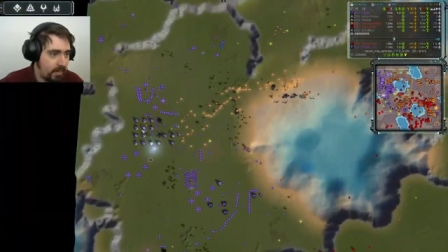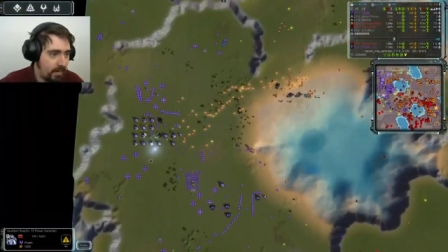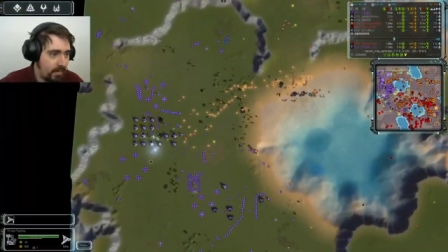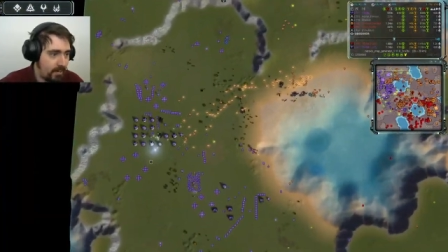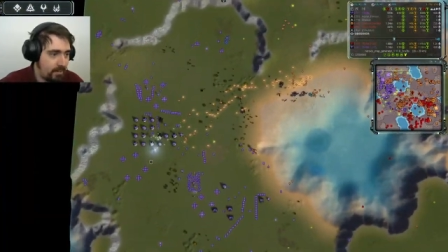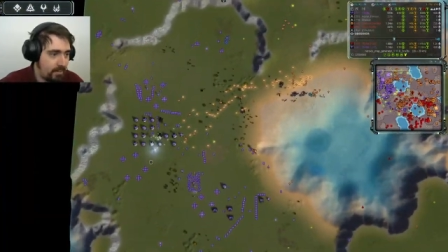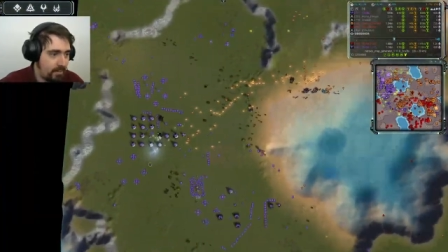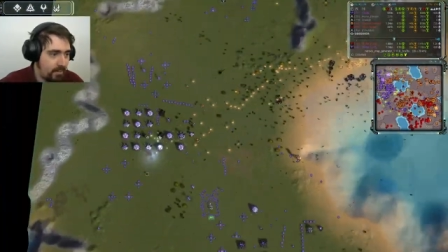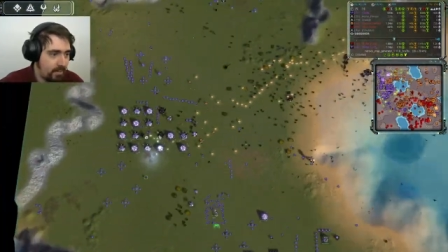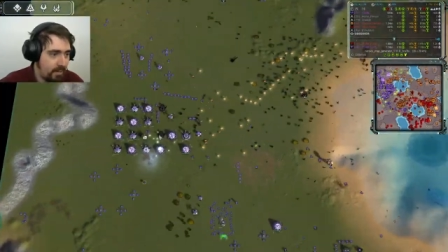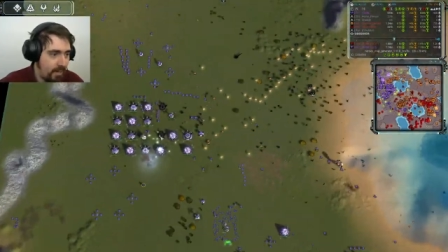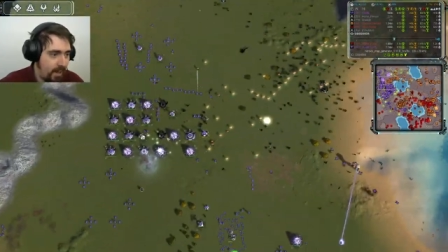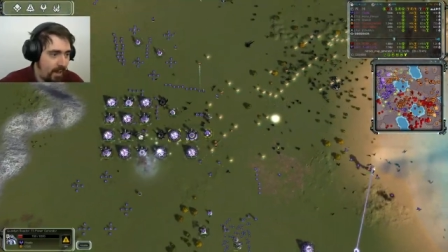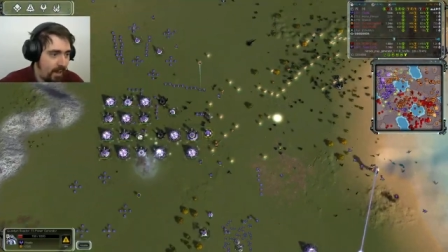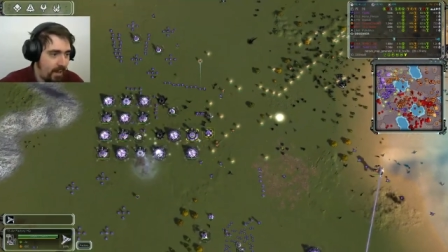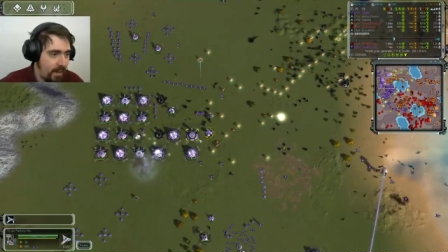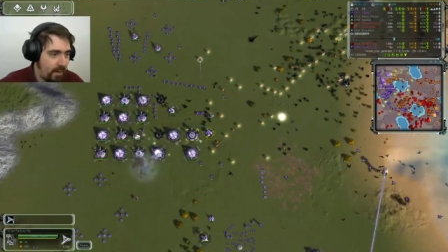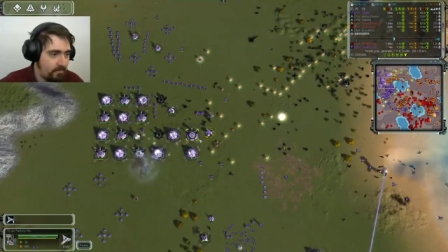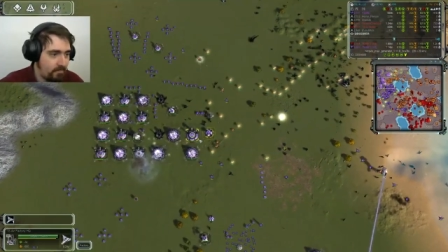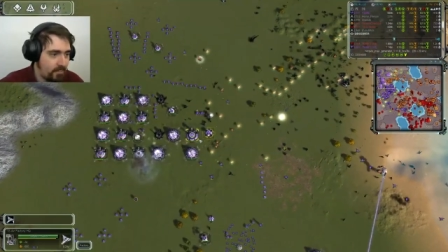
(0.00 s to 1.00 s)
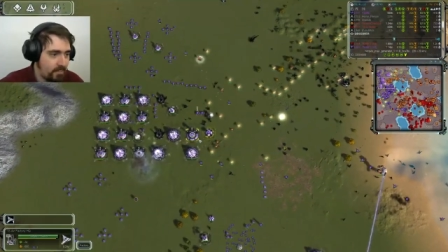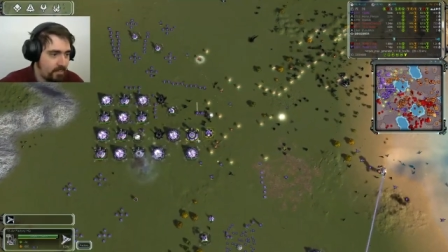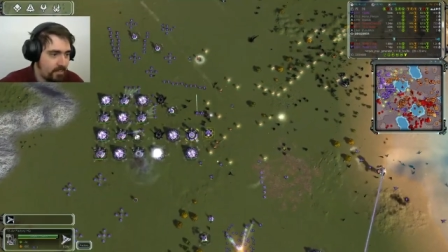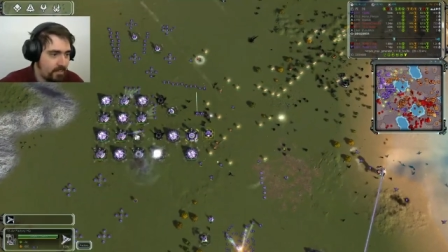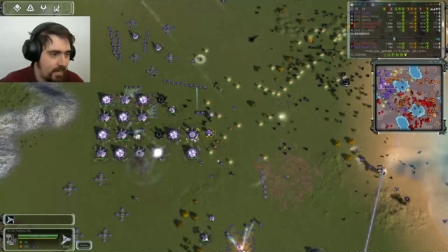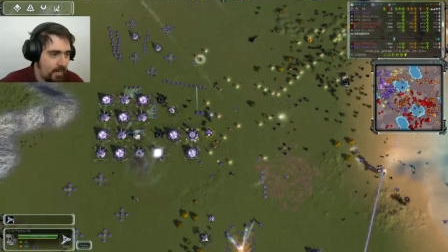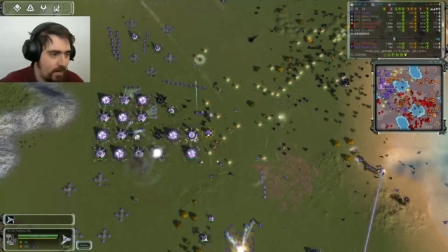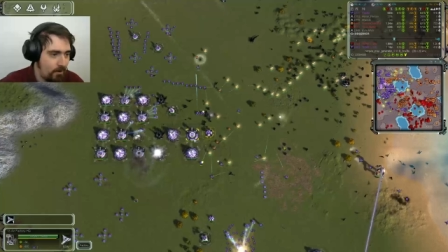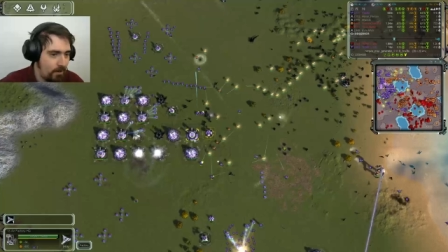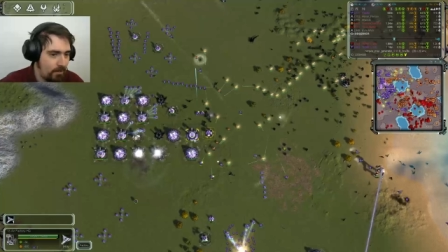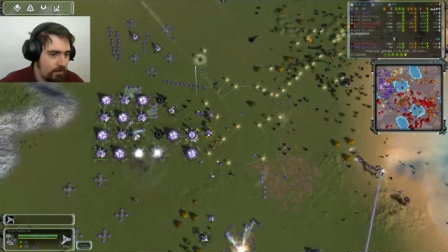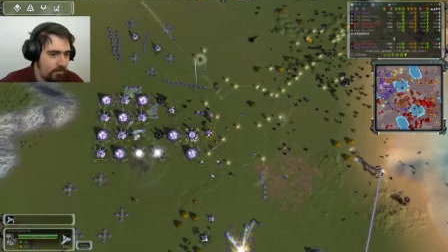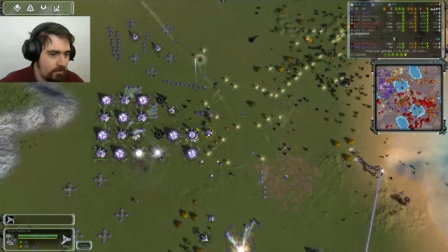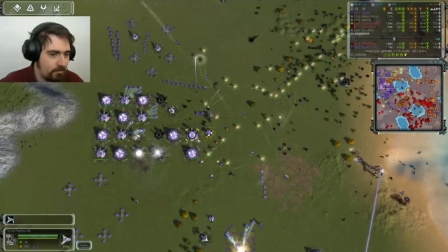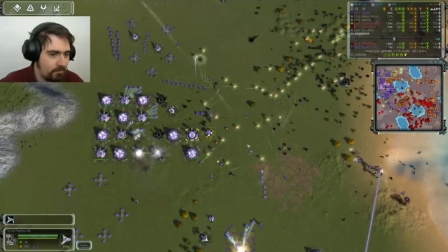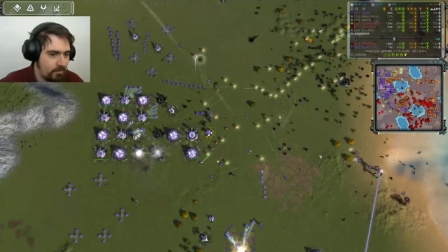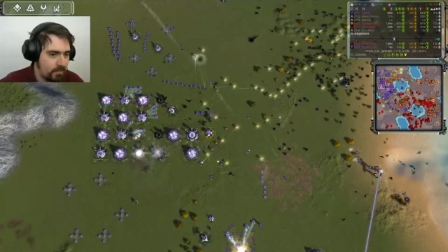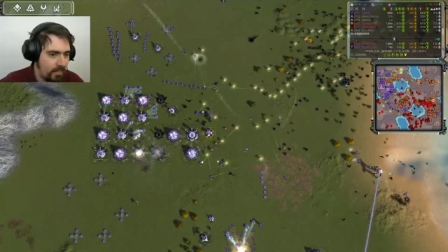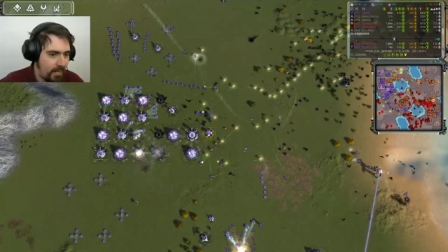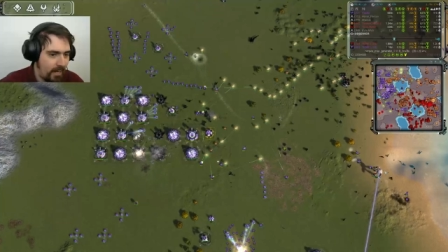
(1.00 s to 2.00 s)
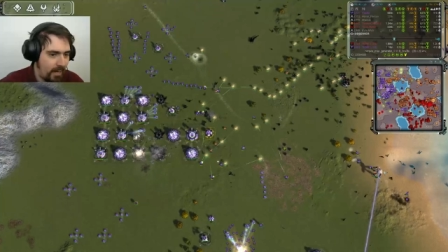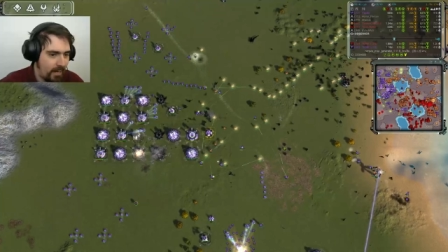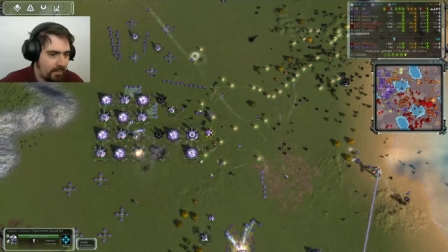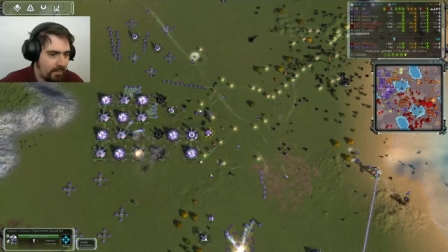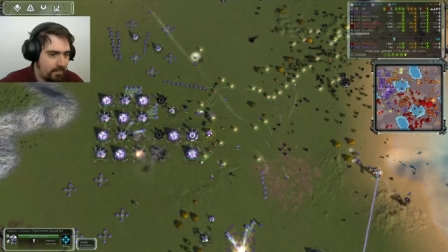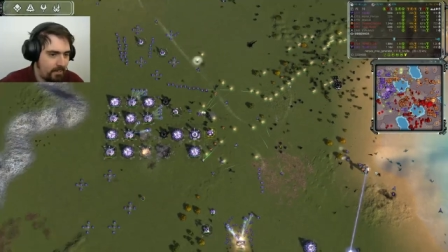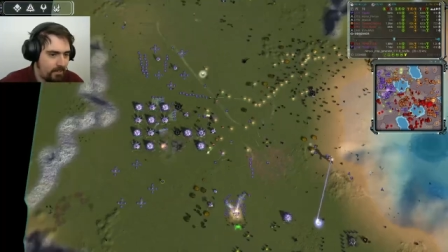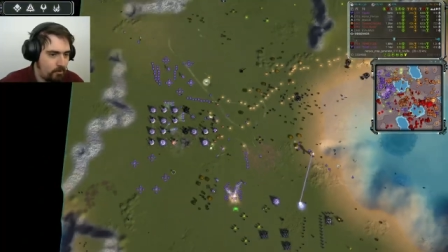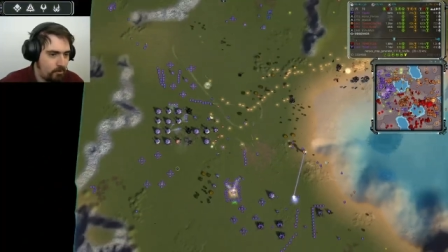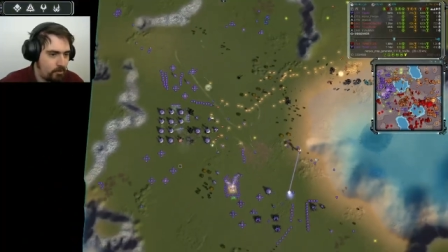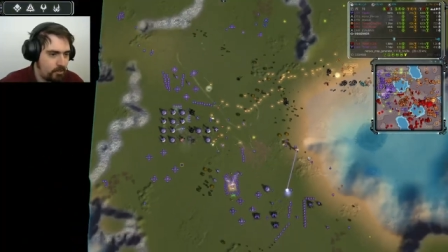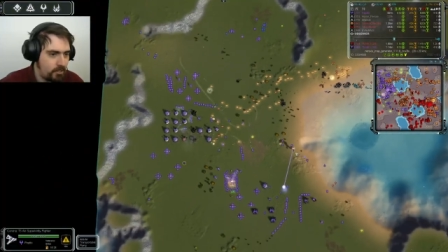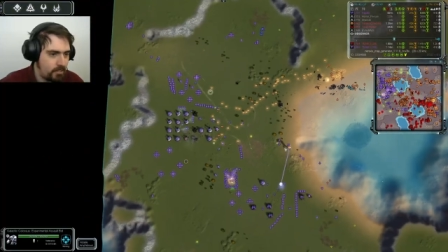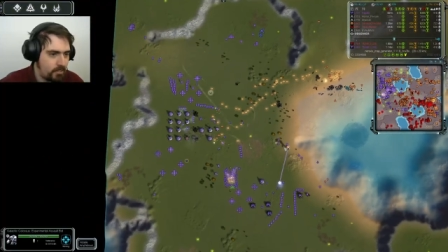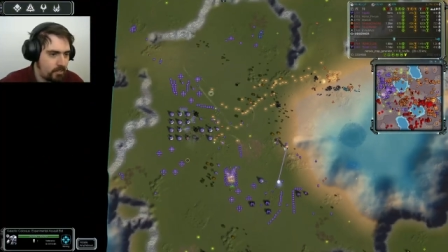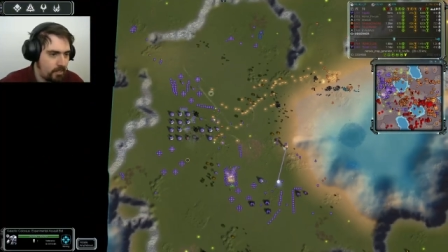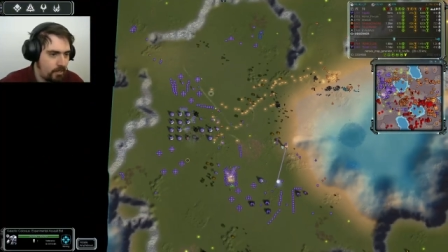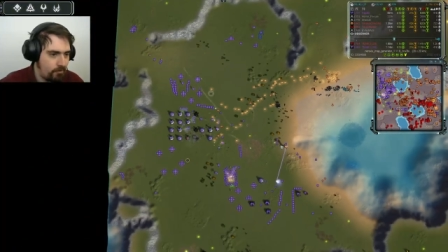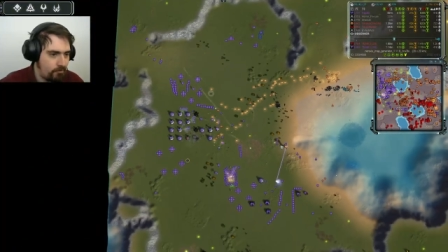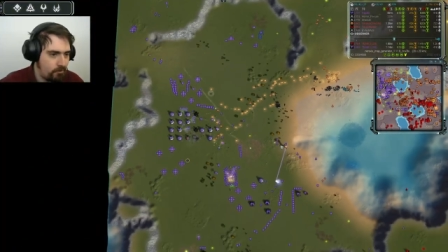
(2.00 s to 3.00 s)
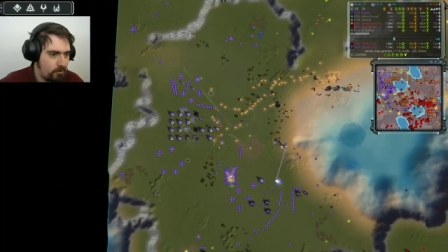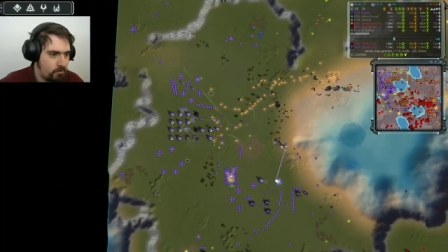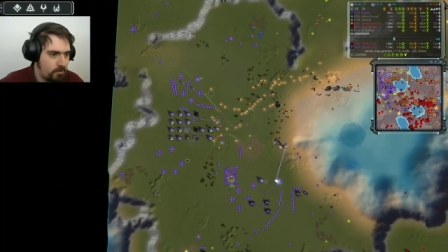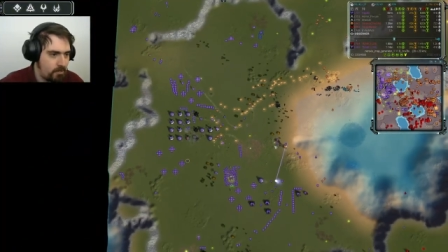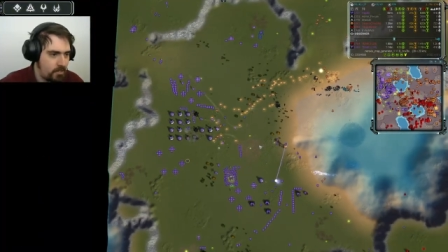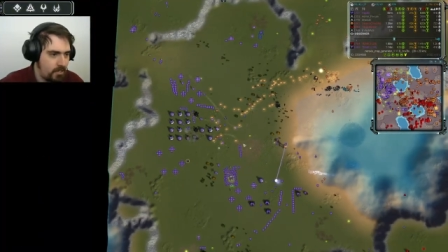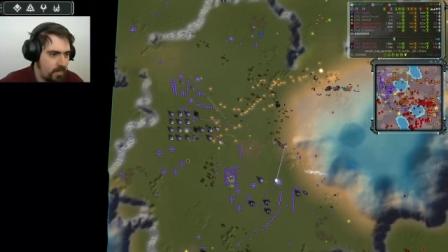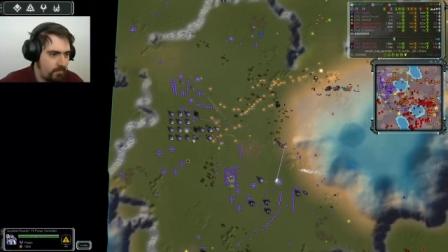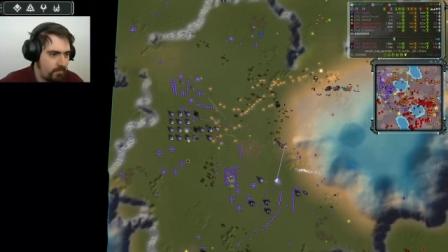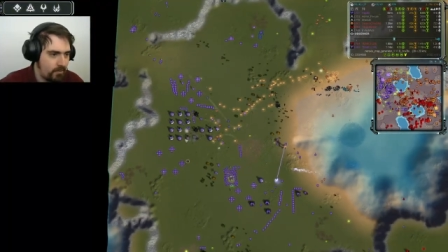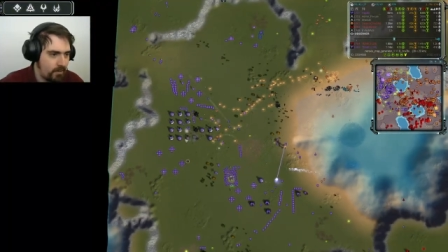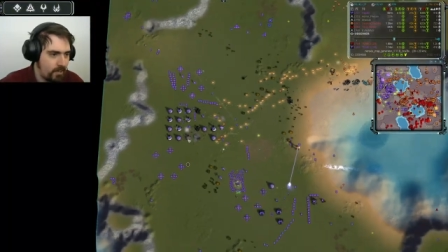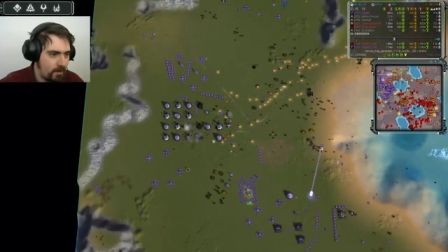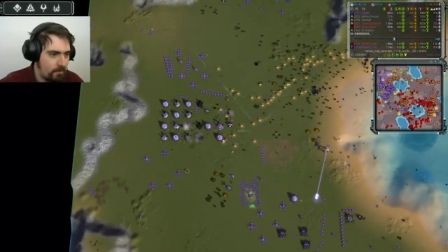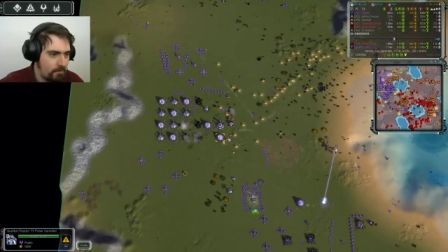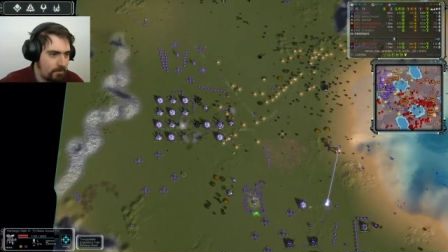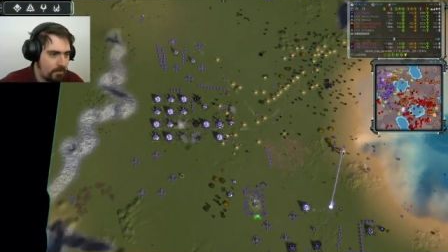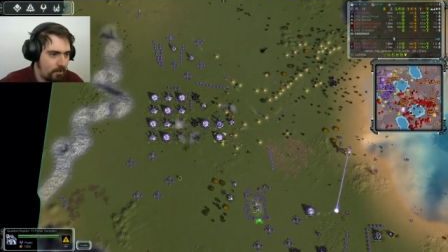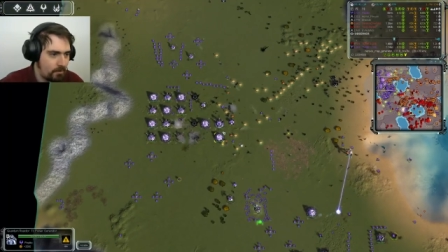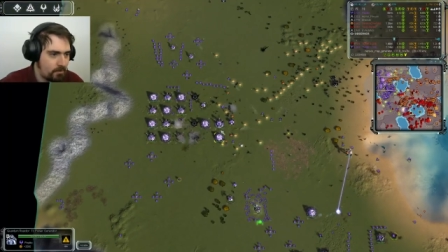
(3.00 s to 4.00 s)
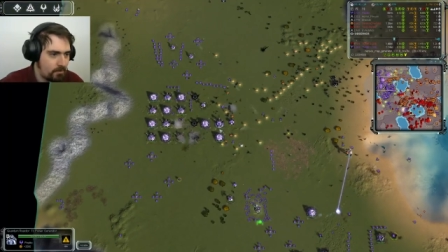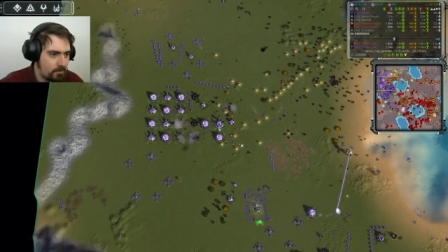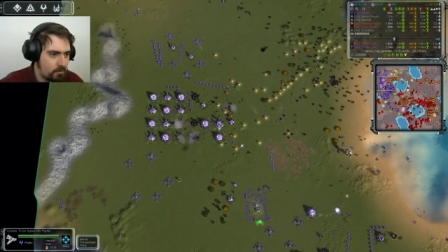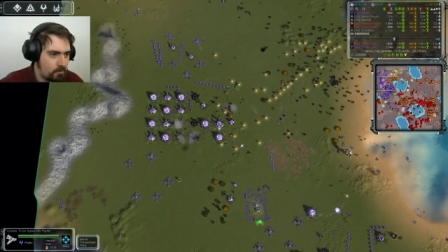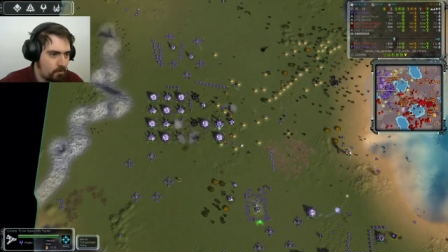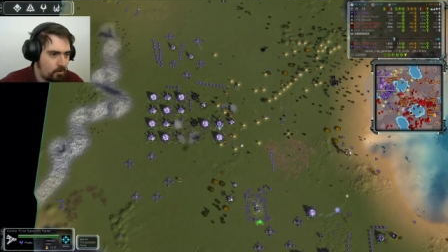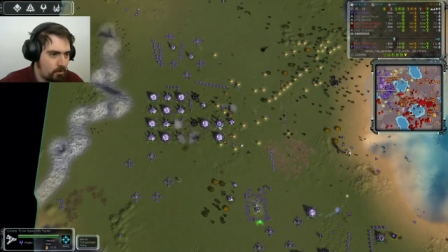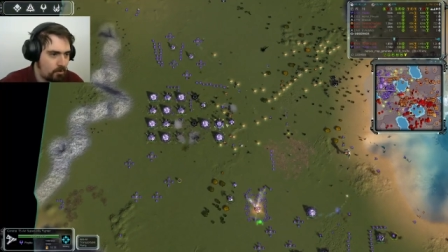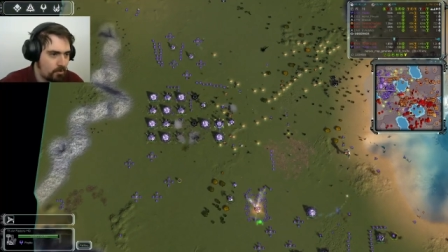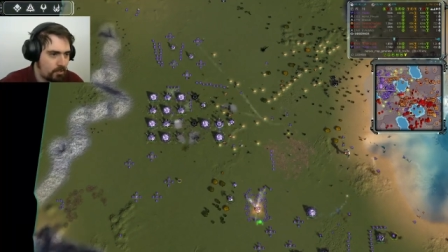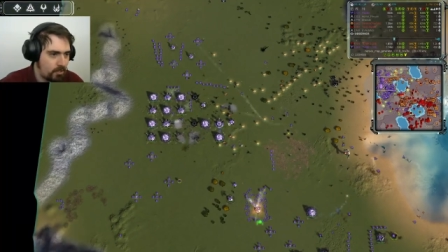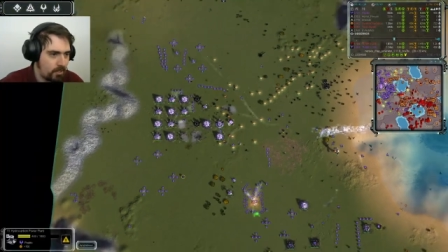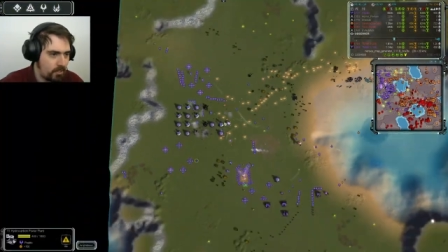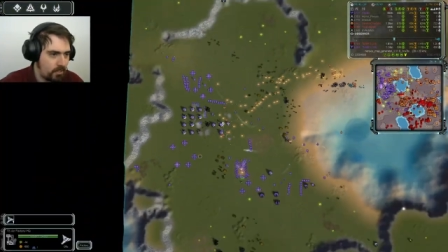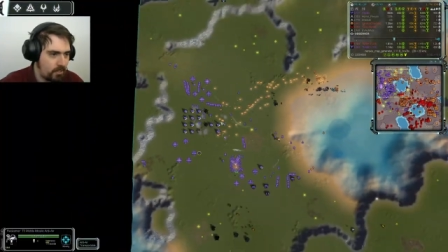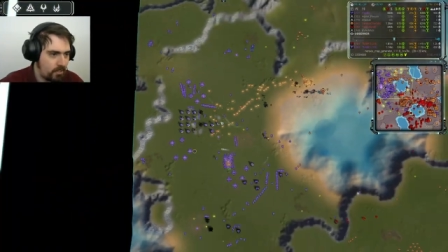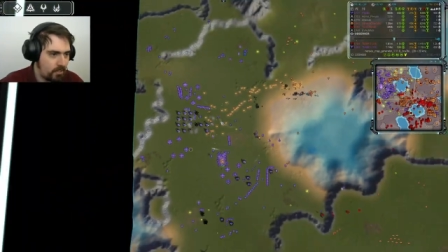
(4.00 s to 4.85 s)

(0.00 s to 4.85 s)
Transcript: And the air grid is now under attack. A new GC from Geneva comes out of the water.